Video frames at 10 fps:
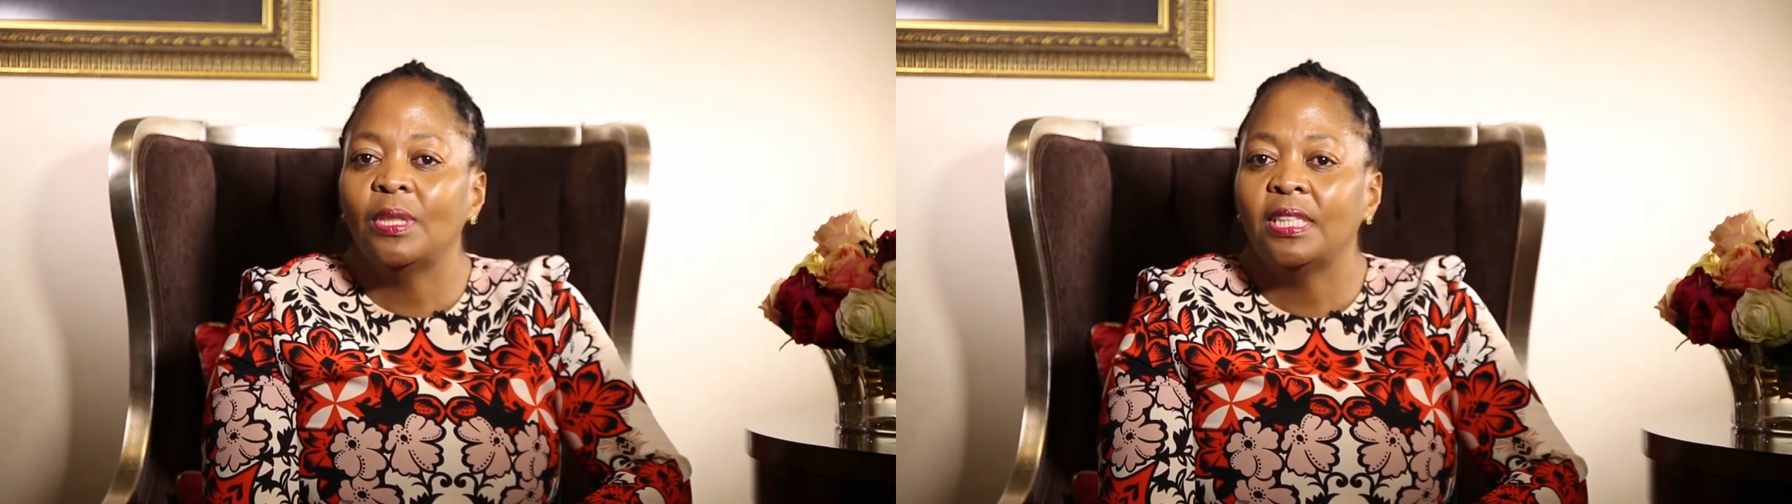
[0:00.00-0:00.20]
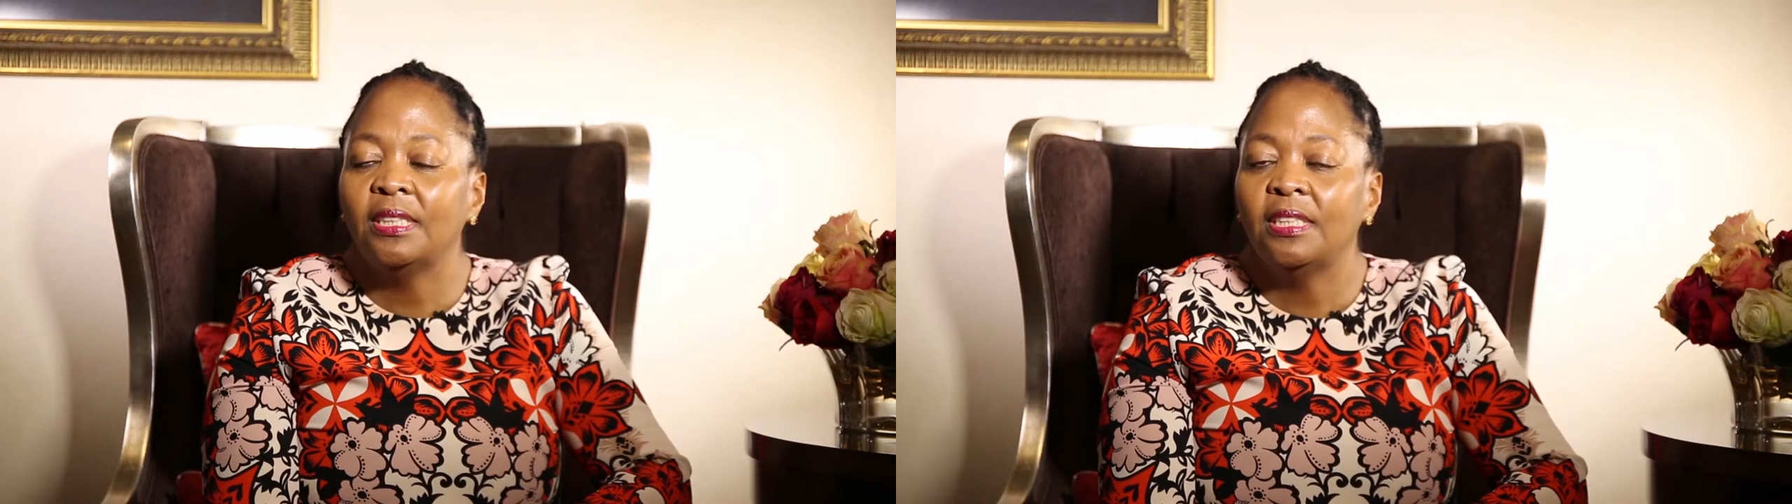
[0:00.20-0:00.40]

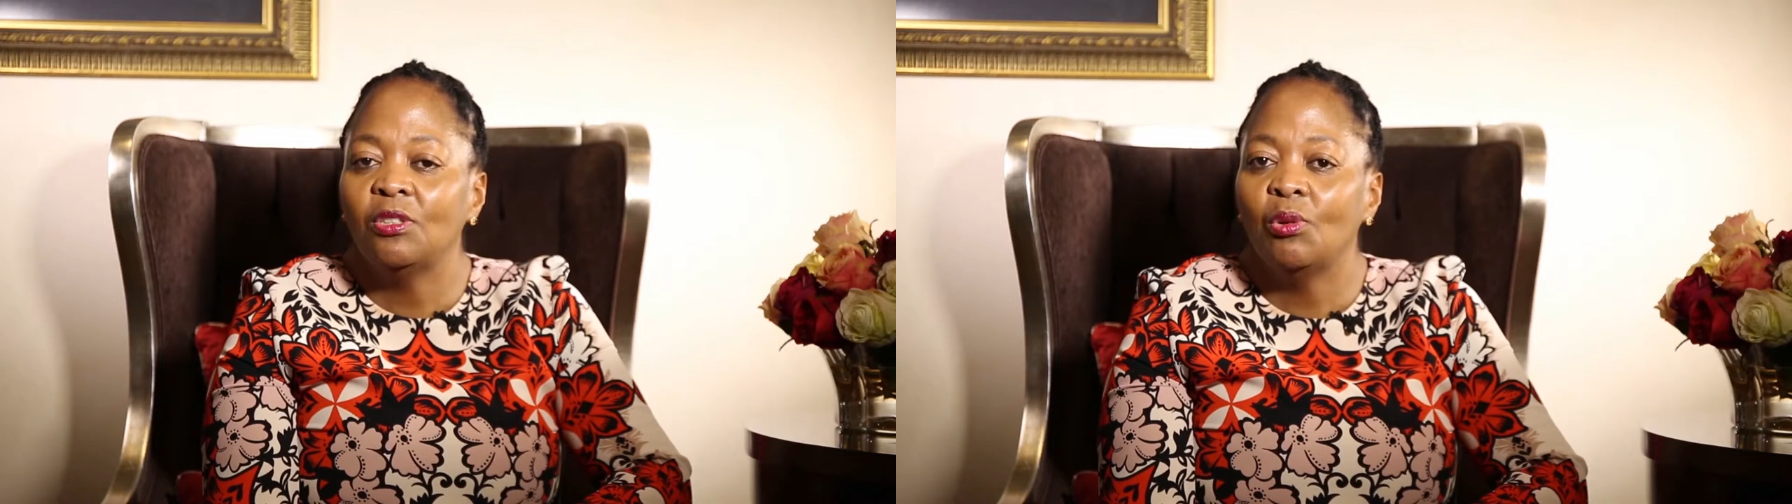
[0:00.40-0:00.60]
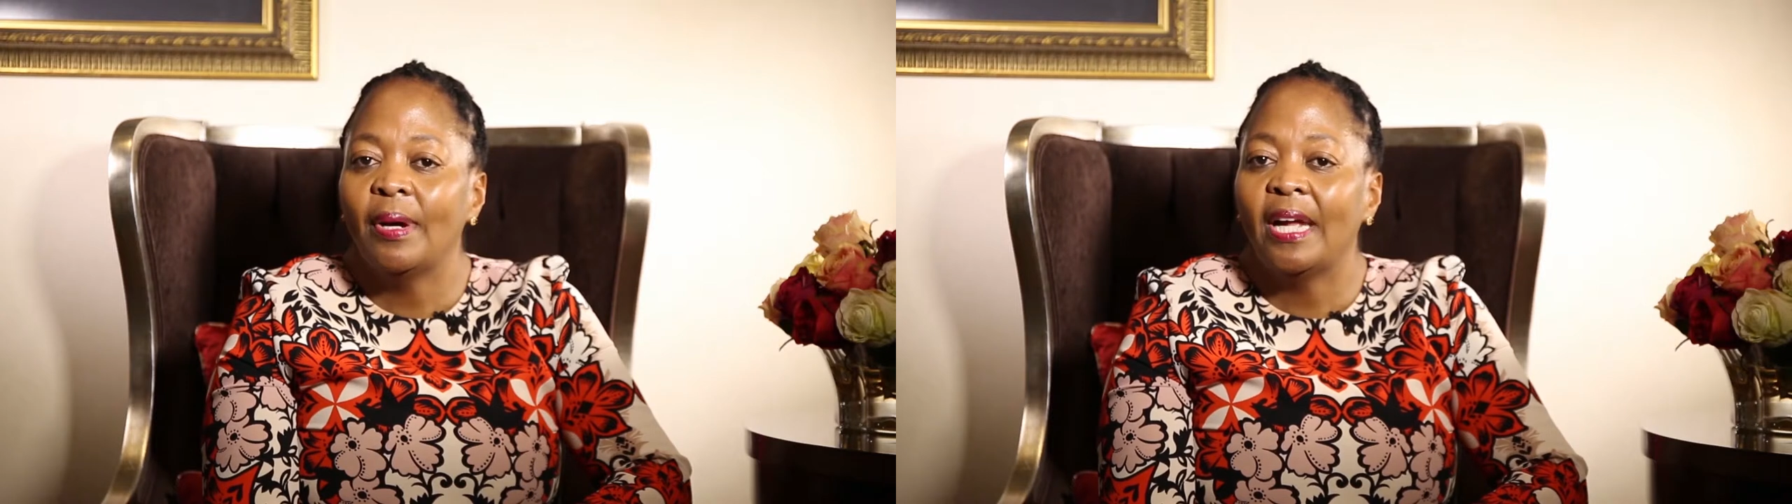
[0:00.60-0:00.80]
what is in
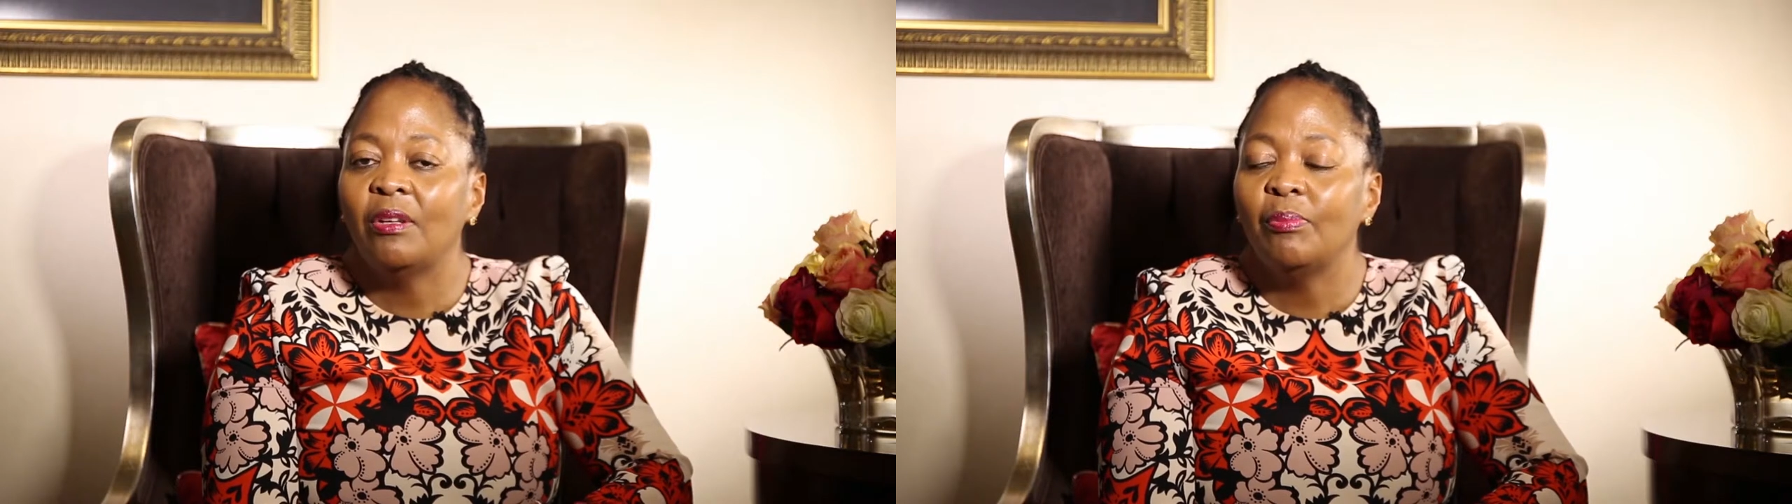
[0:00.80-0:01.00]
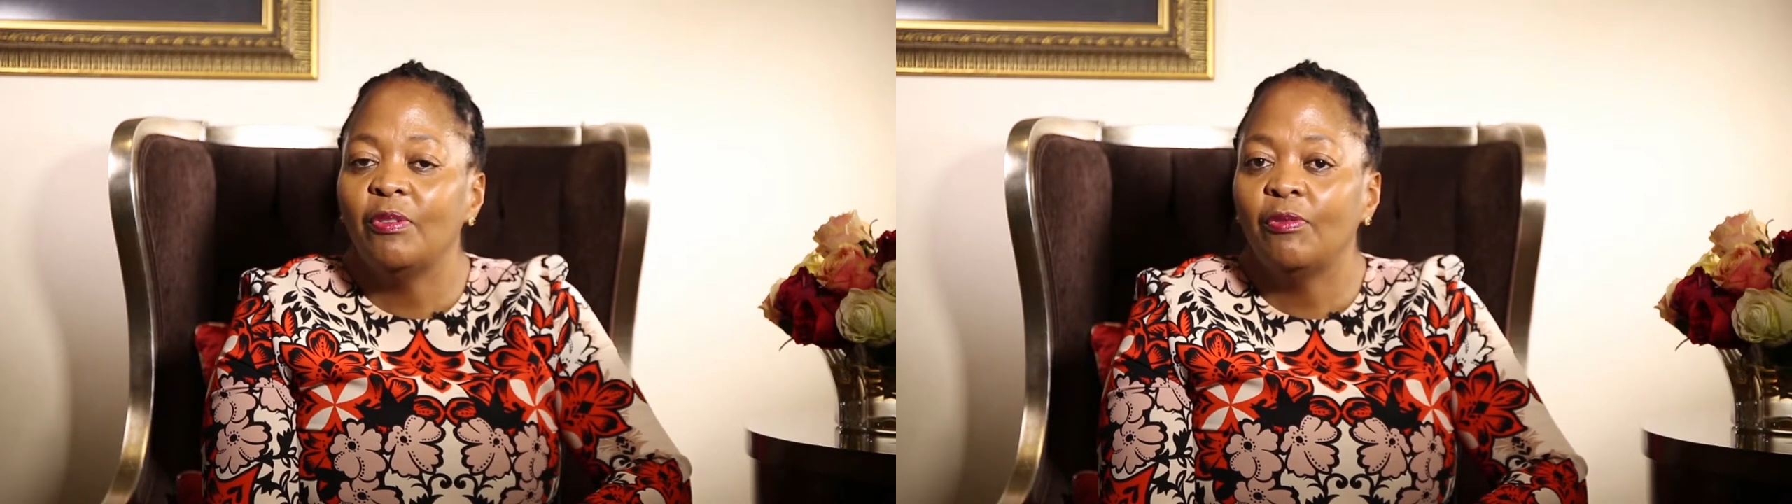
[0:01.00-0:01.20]
your
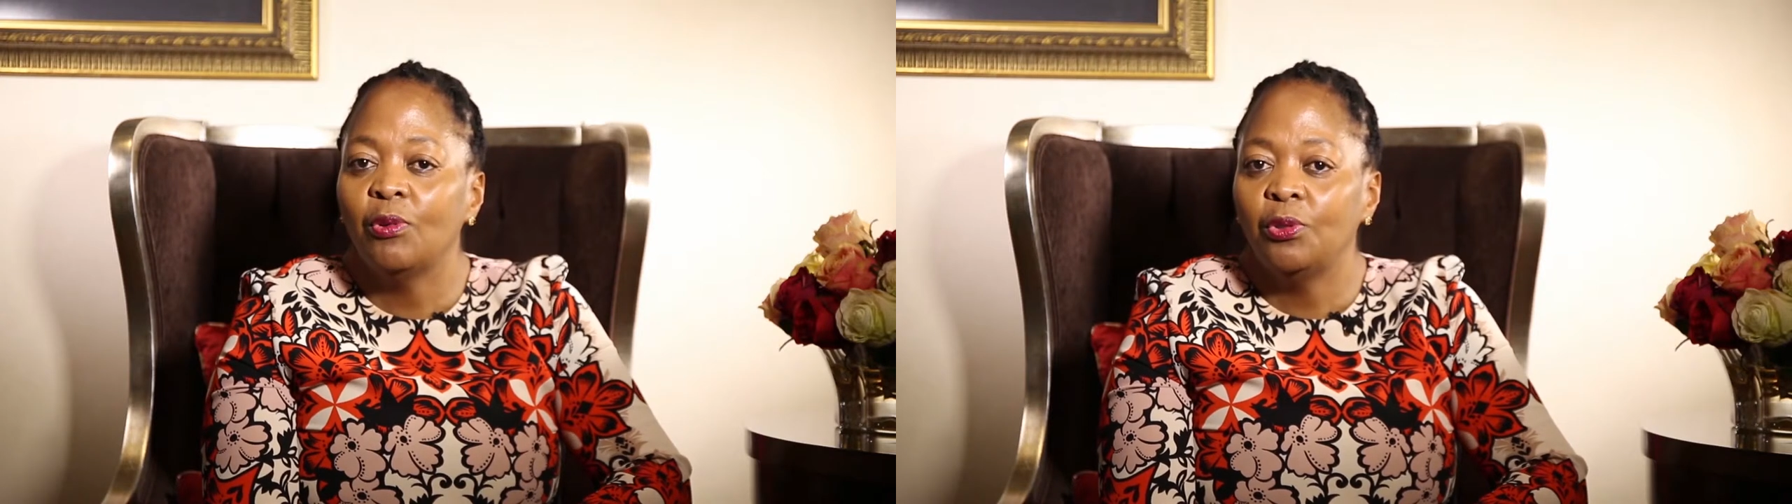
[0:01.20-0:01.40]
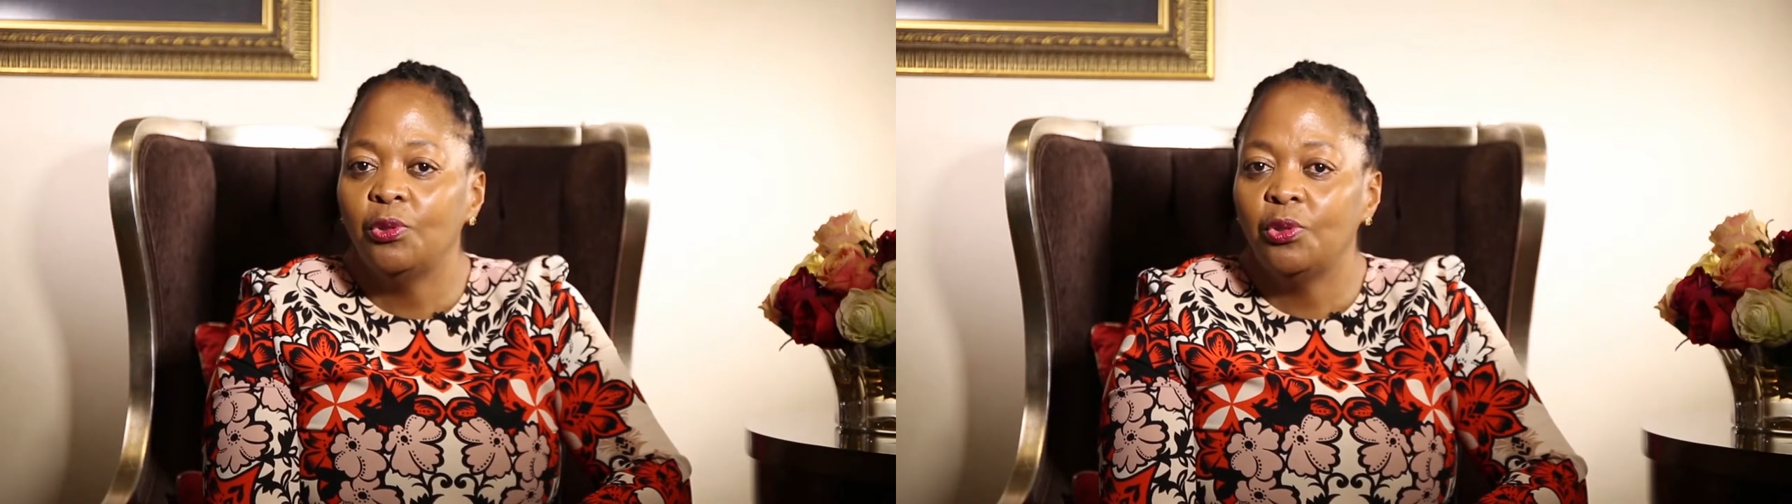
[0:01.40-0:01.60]
mind
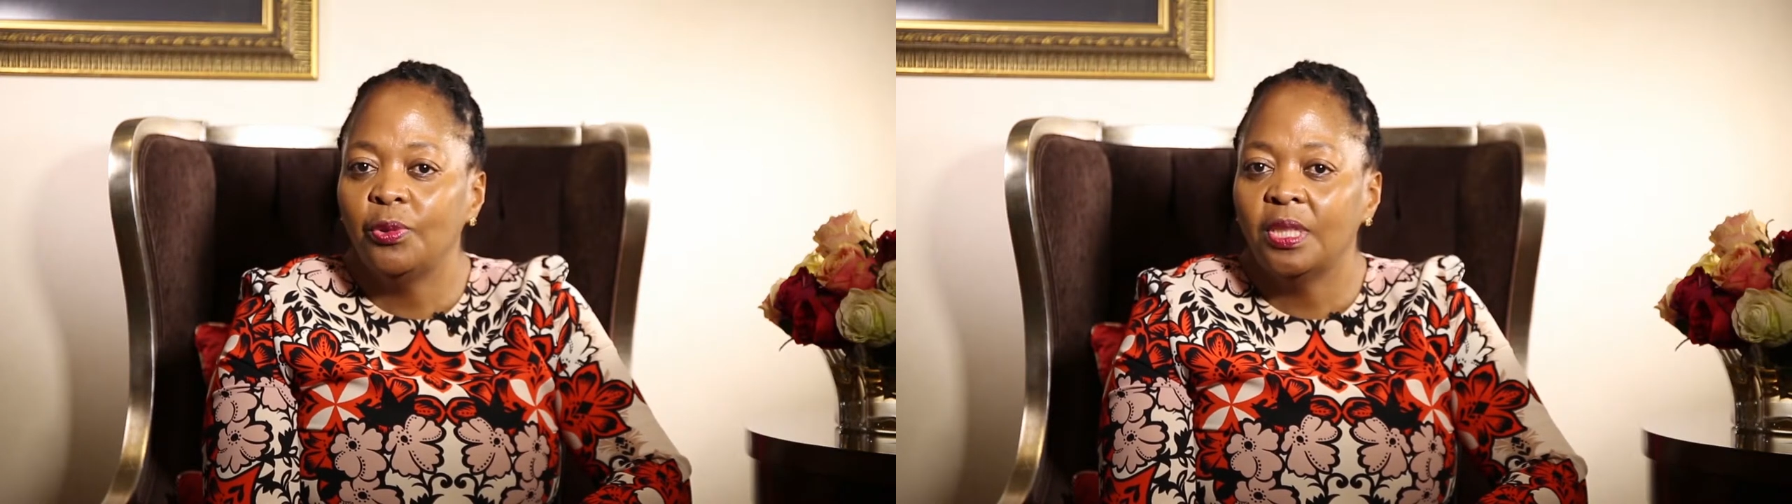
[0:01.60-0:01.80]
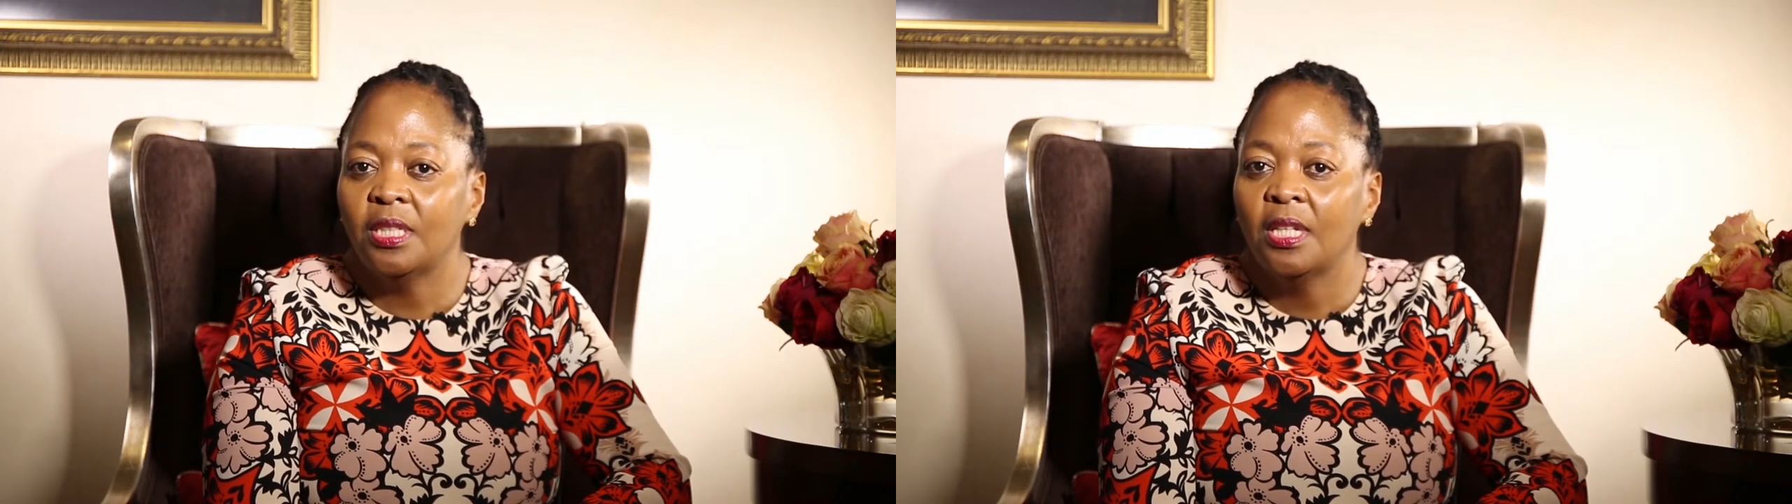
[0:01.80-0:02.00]
before you
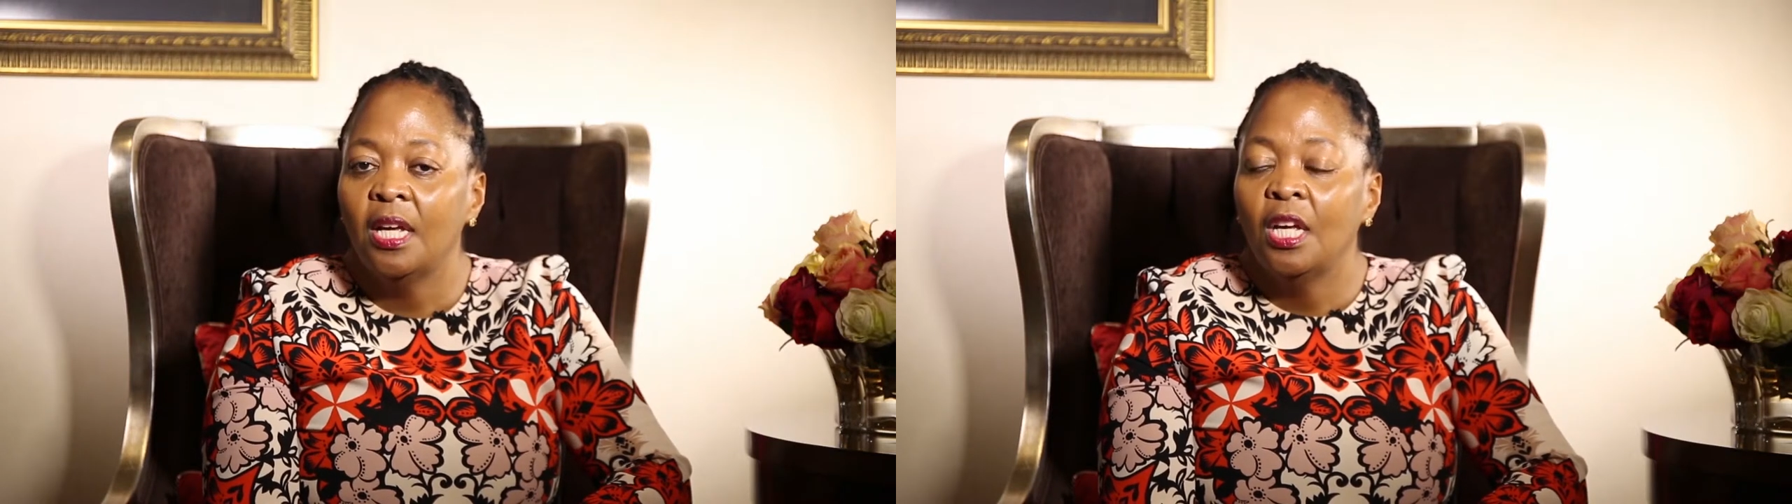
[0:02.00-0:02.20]
do it.